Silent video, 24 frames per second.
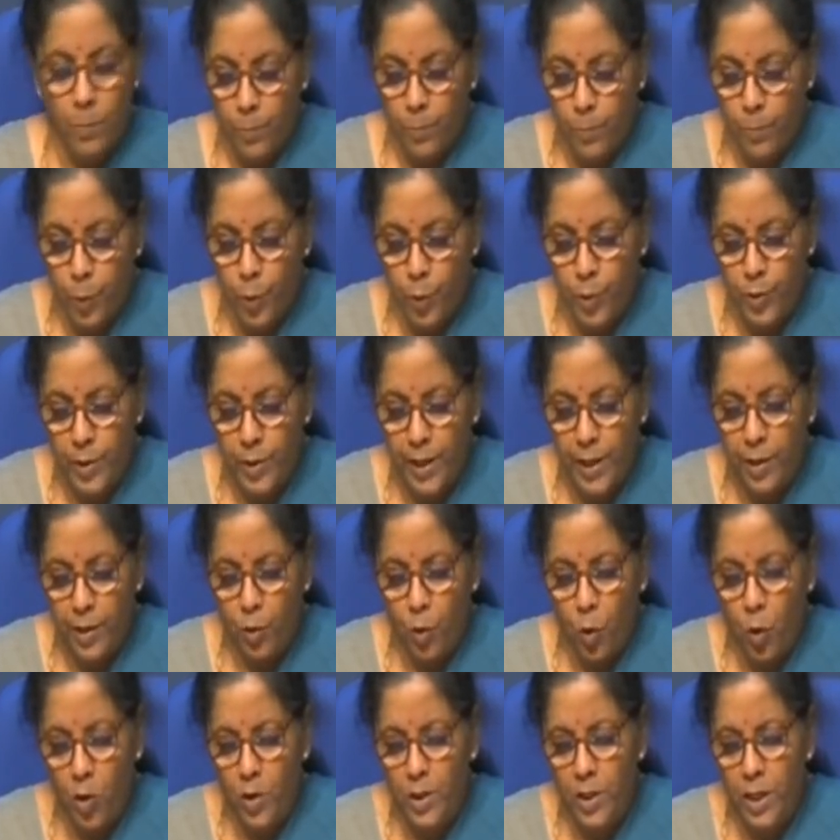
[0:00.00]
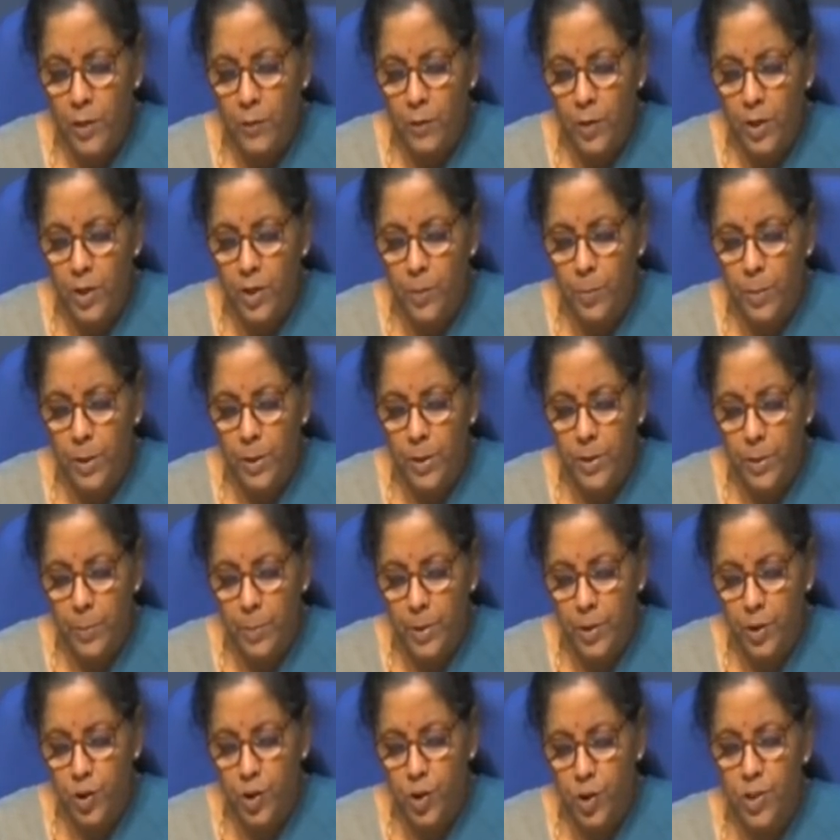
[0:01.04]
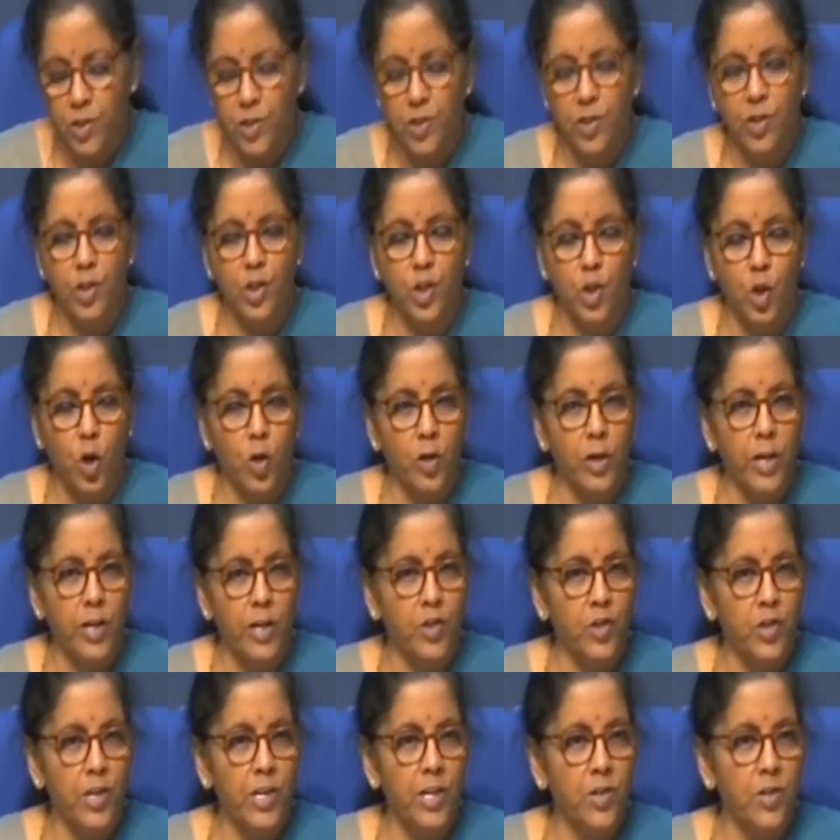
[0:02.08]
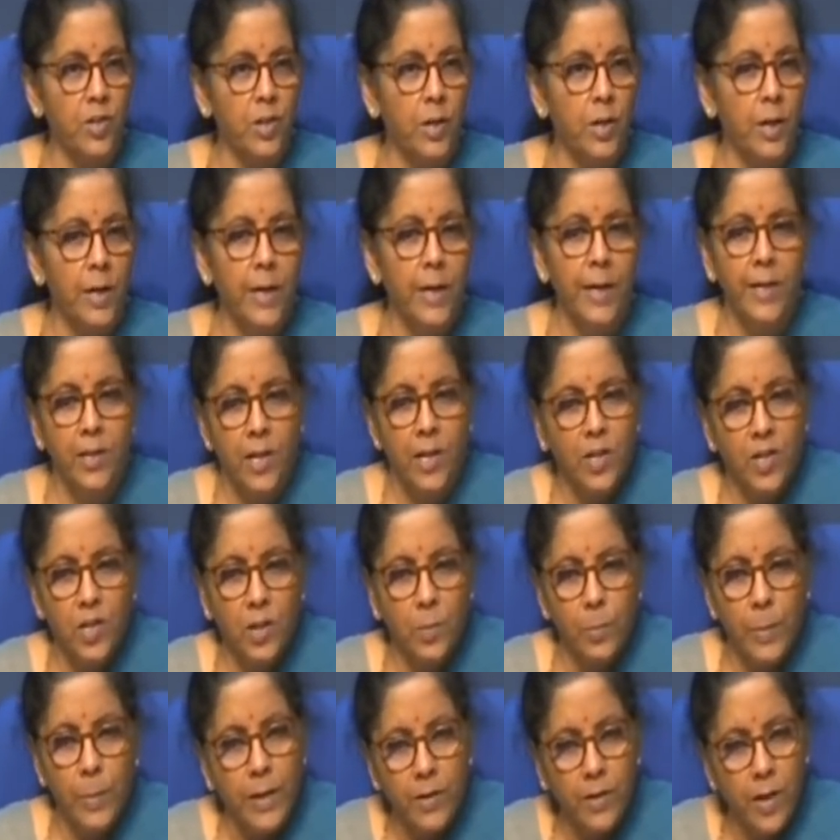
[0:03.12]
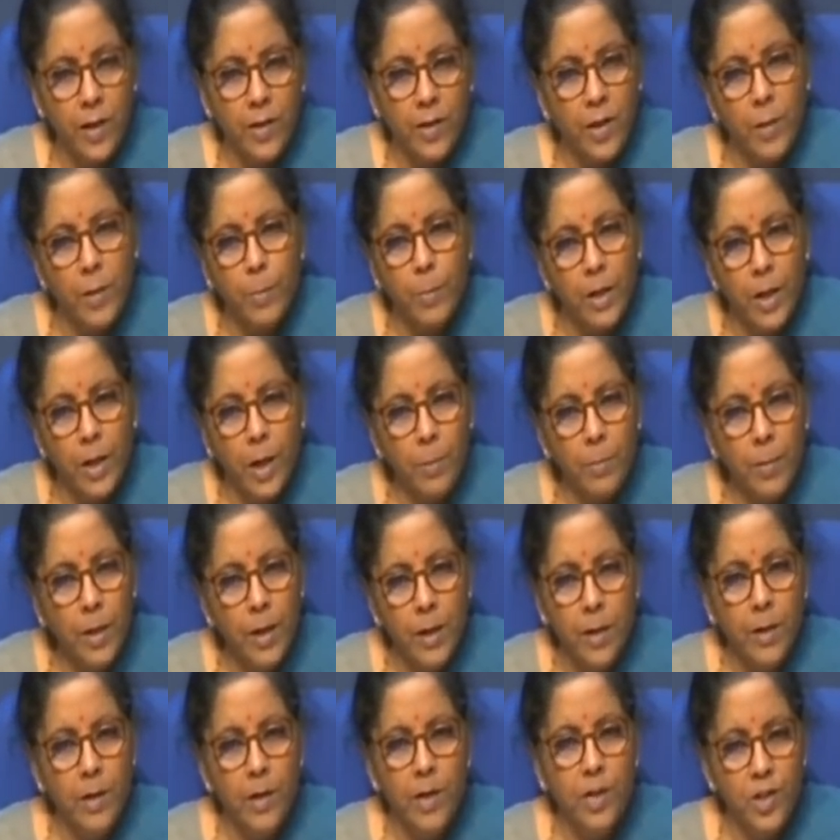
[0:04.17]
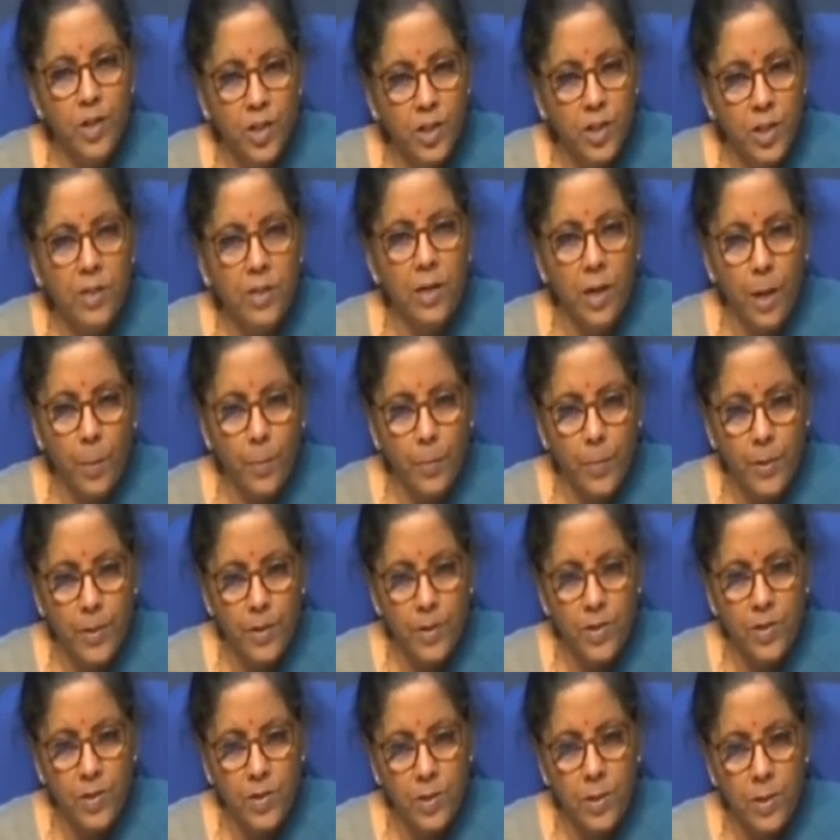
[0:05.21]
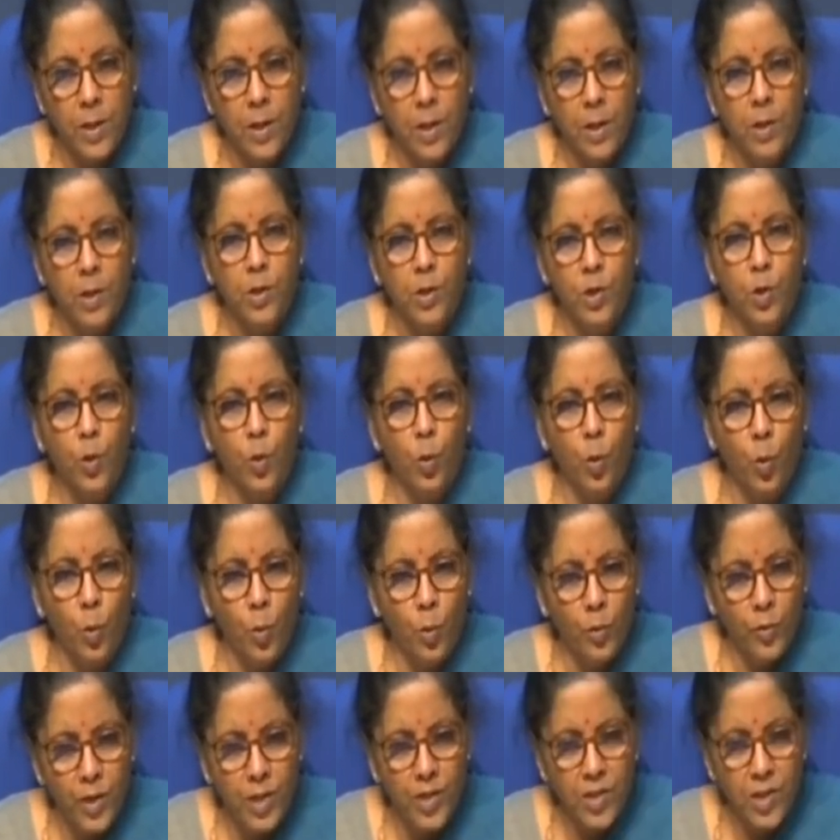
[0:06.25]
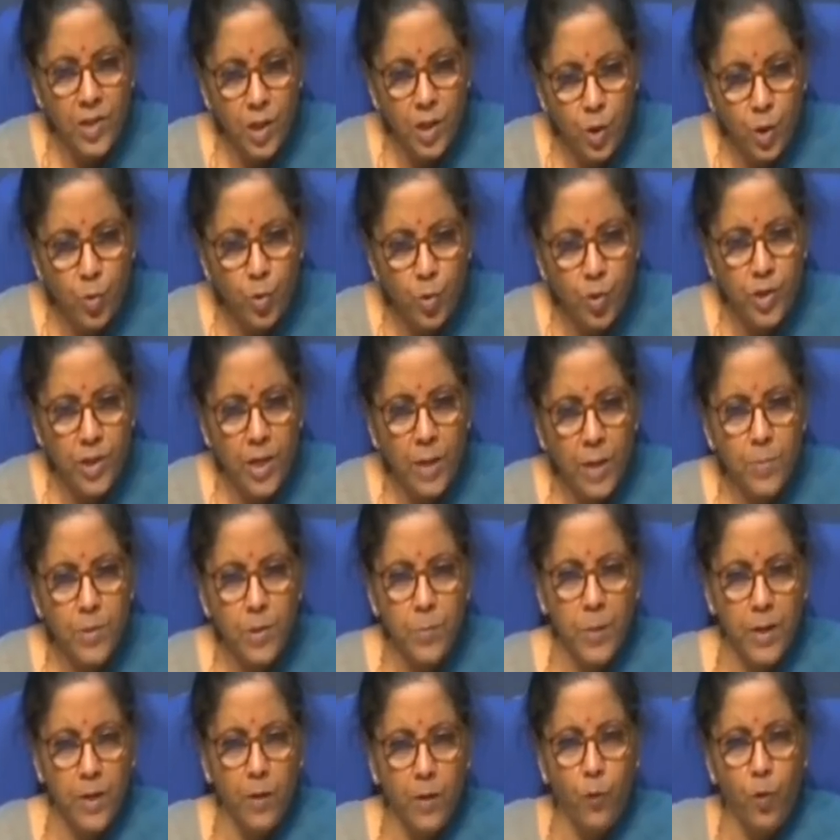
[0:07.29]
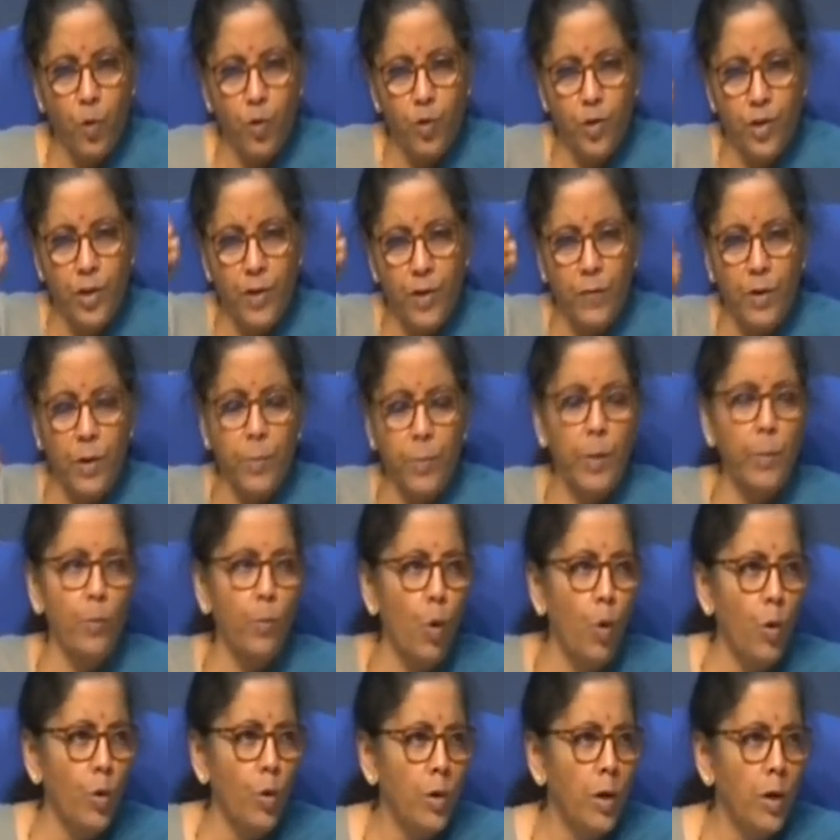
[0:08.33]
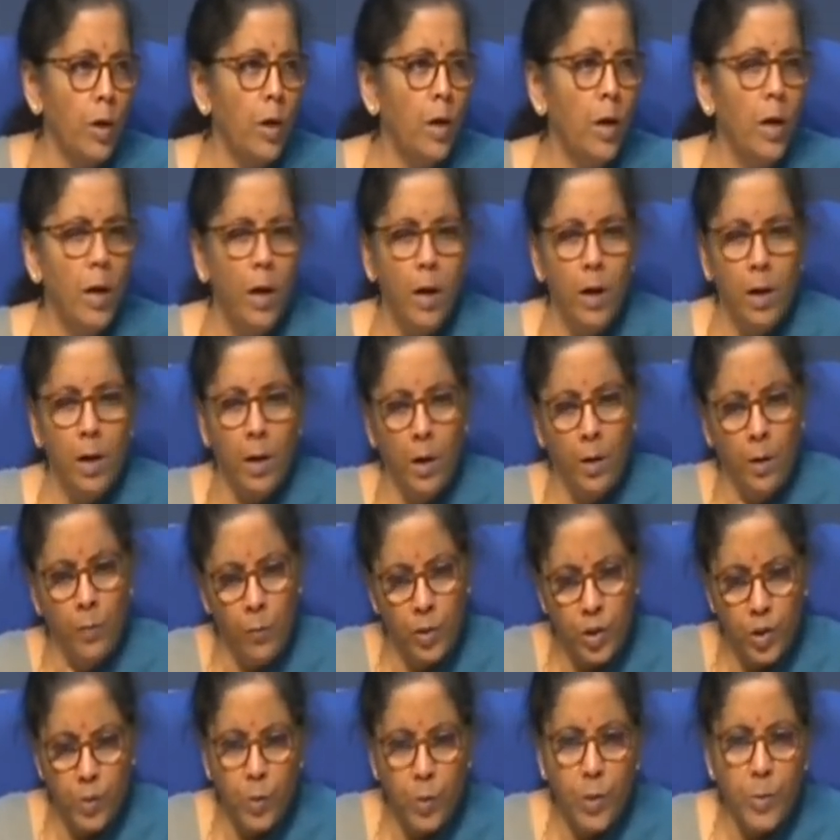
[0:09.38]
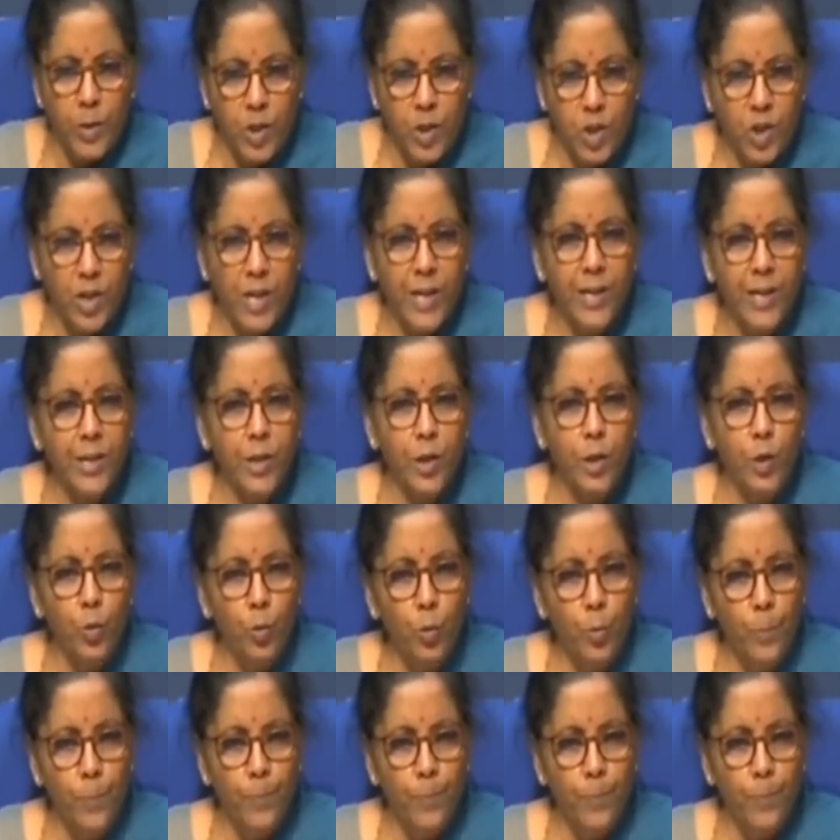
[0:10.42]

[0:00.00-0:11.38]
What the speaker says: put their non-convertible debentures in the stock exchange, it doesn't mean that they become listed companies. So these are 2 steps, but of course there will be more which will be shared to you.